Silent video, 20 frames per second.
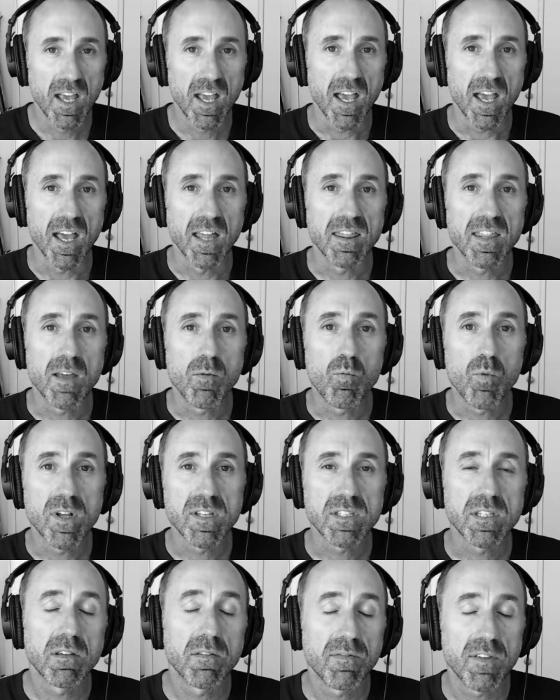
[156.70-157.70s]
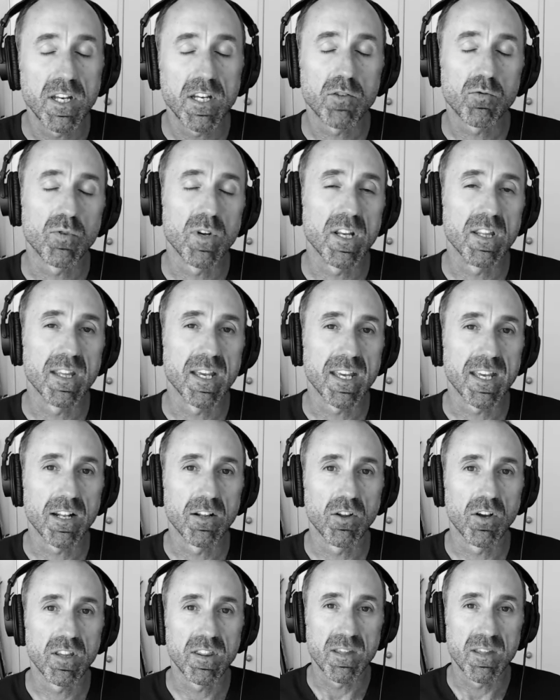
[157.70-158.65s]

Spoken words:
And then once they've finished reading that headline,